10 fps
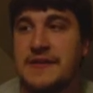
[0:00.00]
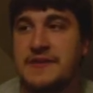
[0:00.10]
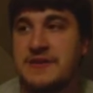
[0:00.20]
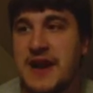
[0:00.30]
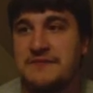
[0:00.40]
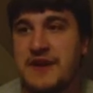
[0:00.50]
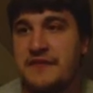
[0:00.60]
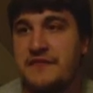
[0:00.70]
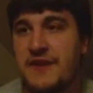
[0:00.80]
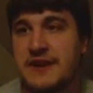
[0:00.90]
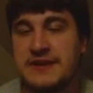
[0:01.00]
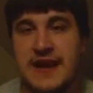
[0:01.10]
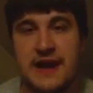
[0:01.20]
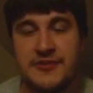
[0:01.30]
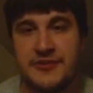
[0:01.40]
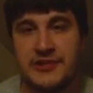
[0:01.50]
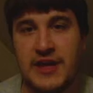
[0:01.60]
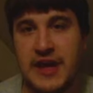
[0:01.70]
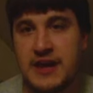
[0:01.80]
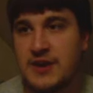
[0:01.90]
Then you have that fight out on the
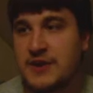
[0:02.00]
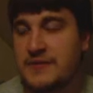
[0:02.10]
lake.